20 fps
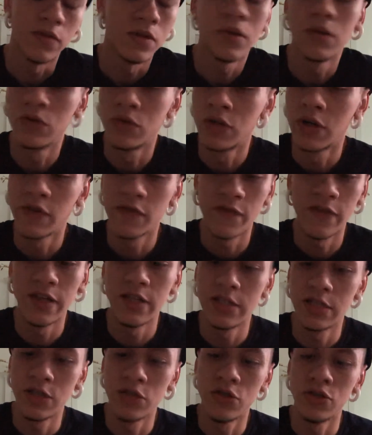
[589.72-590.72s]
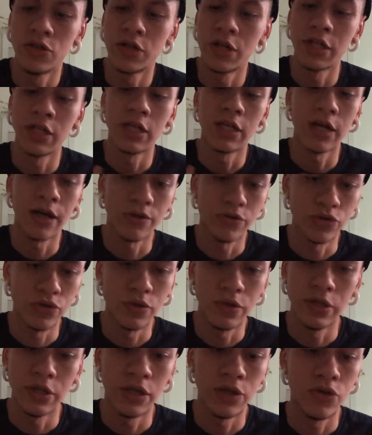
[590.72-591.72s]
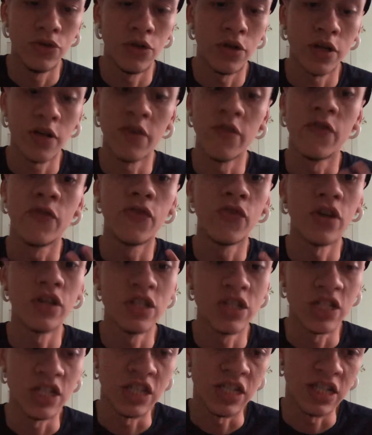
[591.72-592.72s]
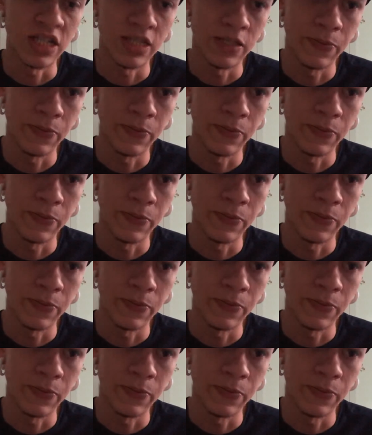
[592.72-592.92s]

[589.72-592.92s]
you're not facing, you're not encountering it, you're not confronting it.